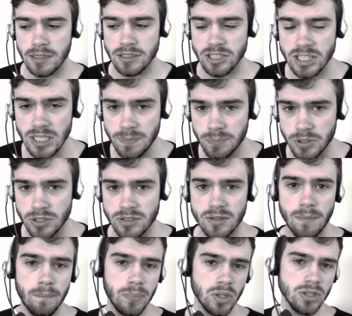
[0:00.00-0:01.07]

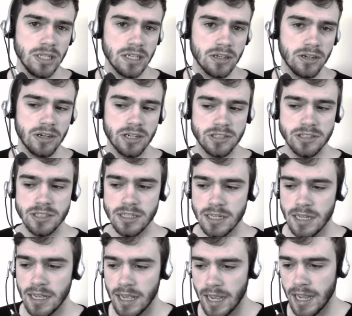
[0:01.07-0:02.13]
cheapest building cards.
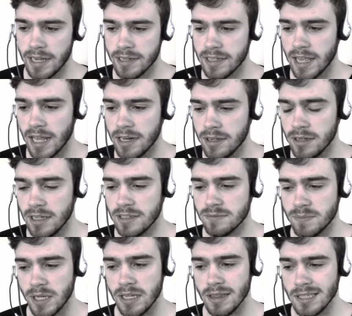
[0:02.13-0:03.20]
And the Cannon is
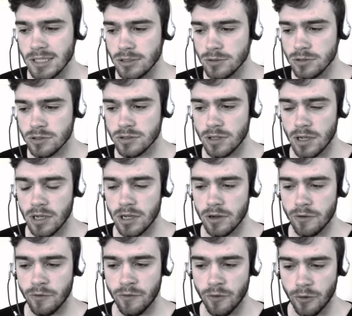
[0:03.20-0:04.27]
mainly used
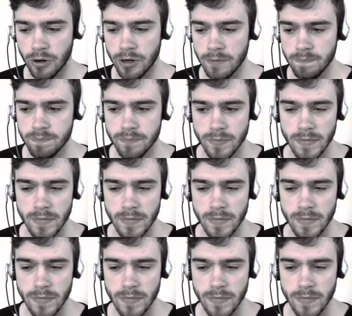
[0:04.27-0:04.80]
for